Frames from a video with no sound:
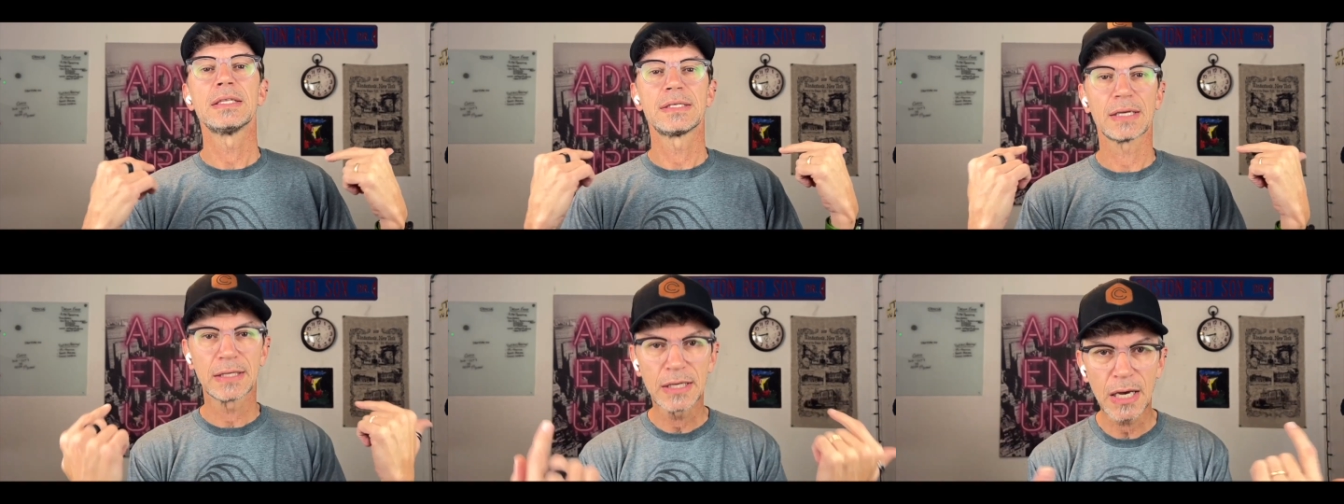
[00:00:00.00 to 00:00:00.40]

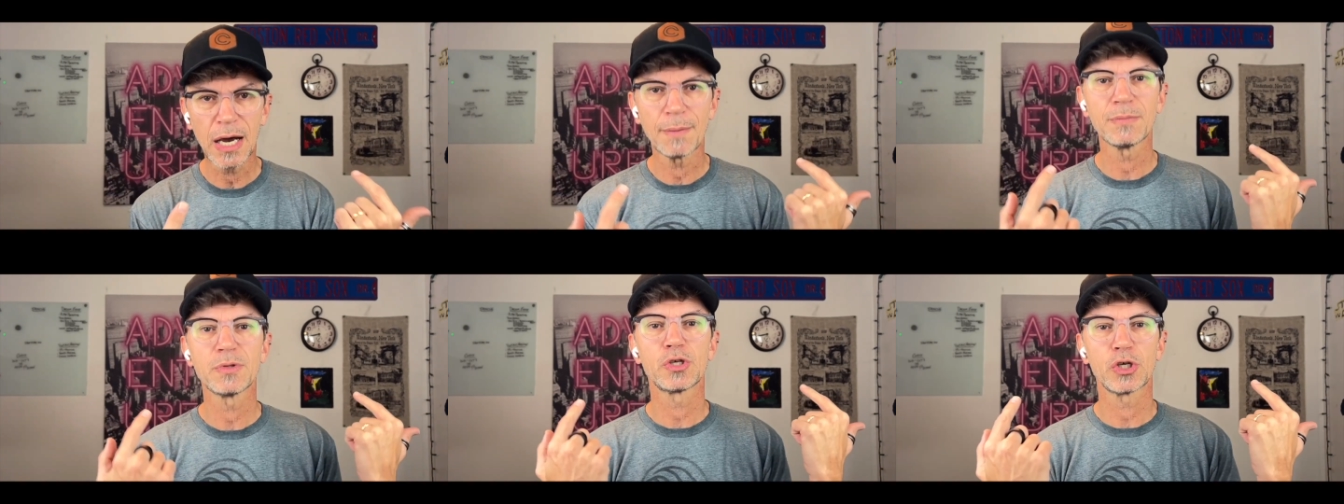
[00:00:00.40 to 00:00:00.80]
to
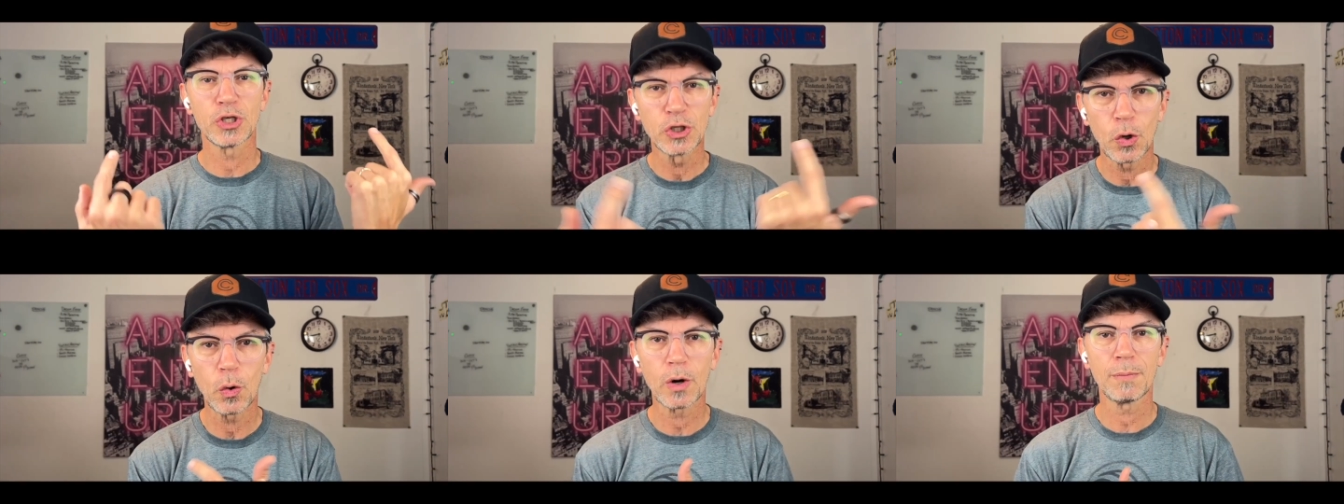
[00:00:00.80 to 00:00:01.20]
come to
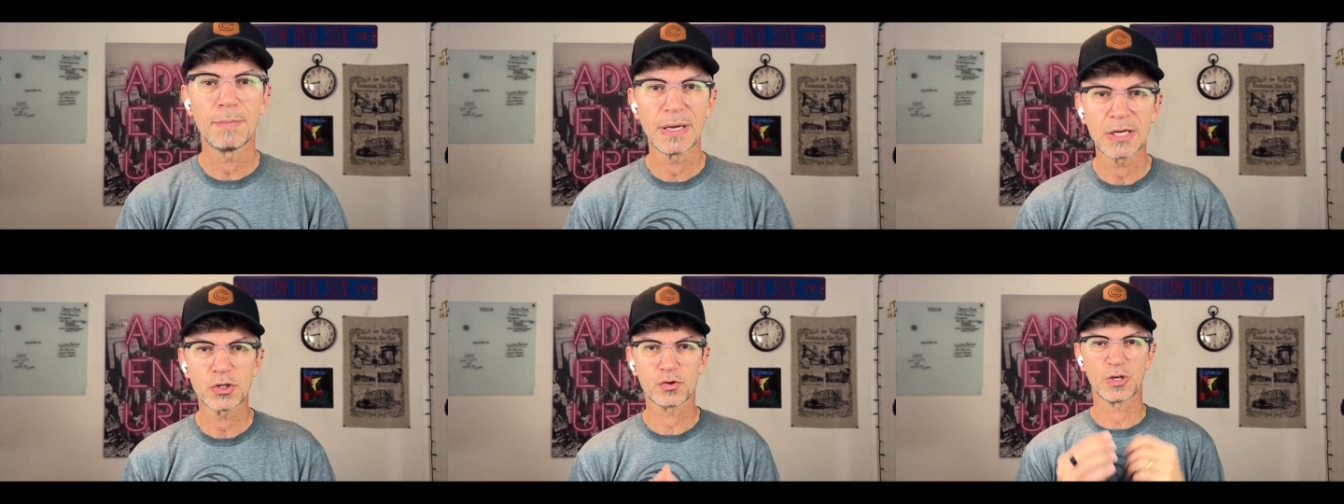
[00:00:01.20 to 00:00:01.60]
your
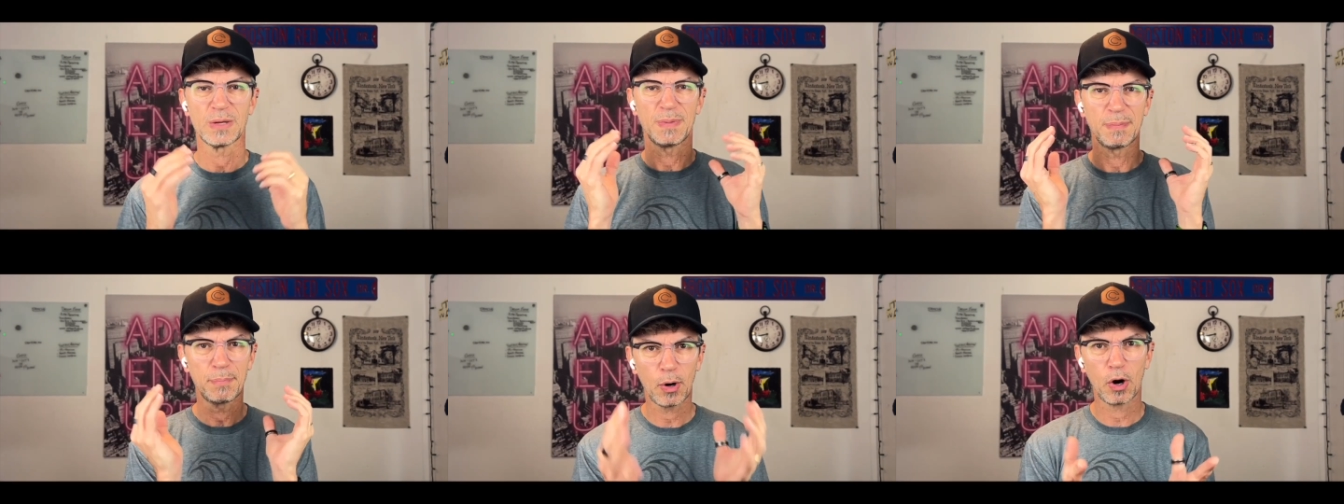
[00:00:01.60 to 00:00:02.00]
ministry, to
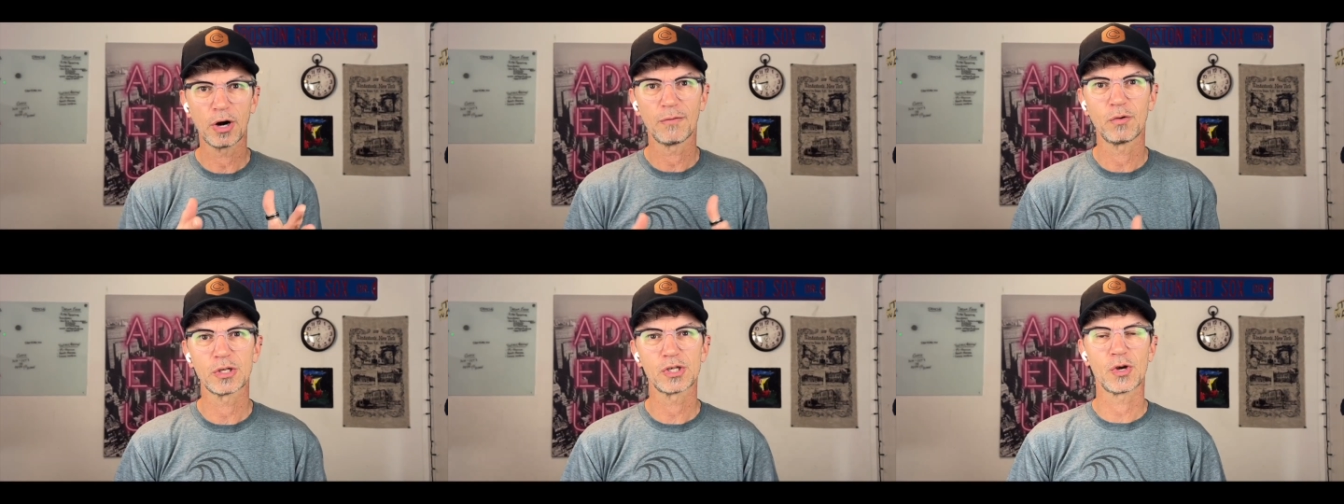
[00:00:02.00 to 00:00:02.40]
be part
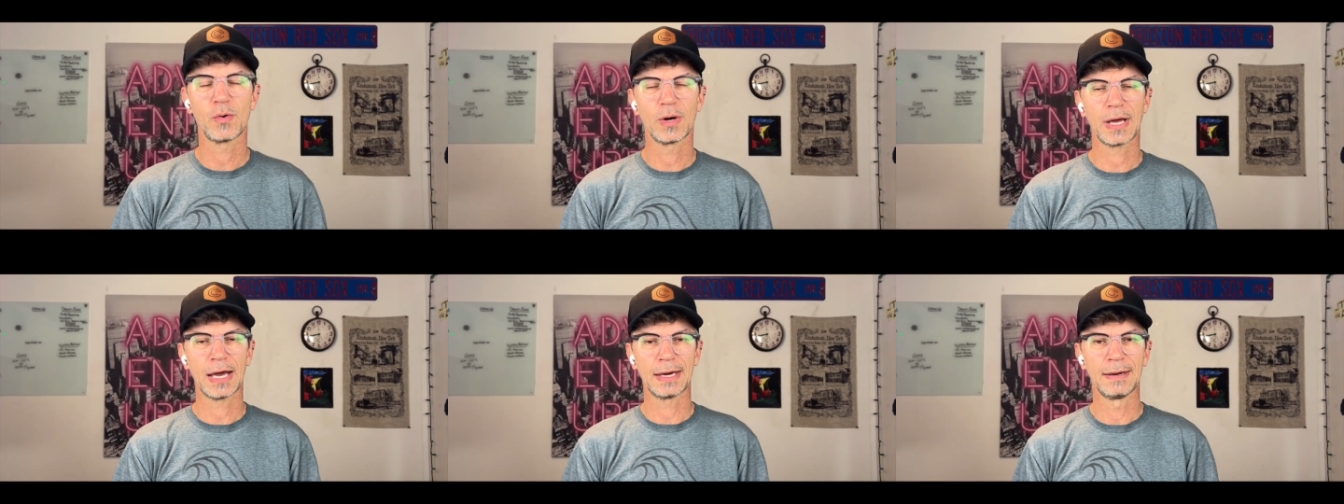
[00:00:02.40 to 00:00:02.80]
of what's
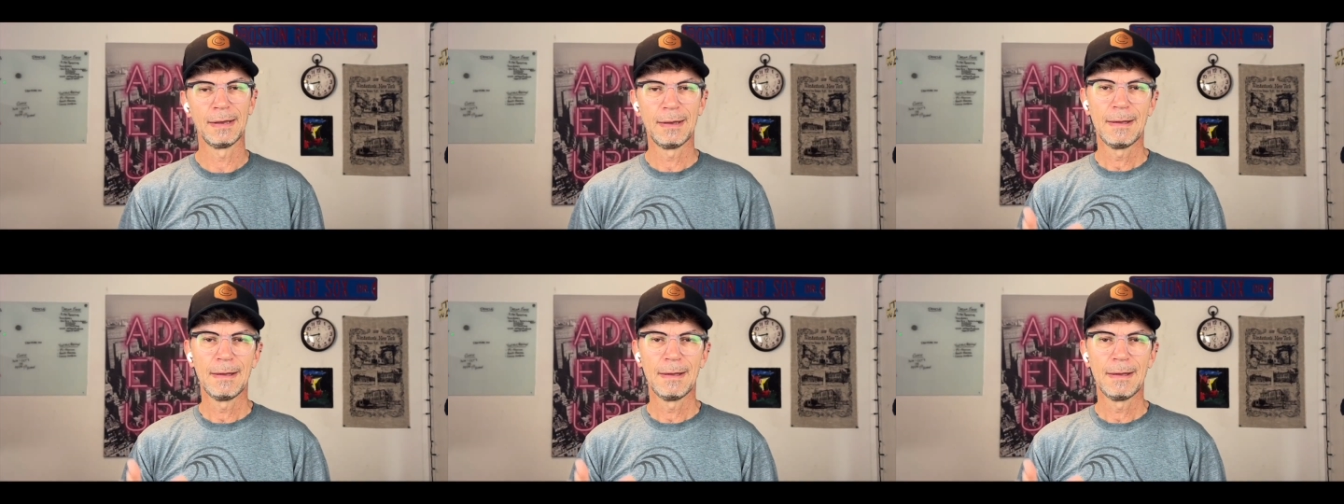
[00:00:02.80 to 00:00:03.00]
going on.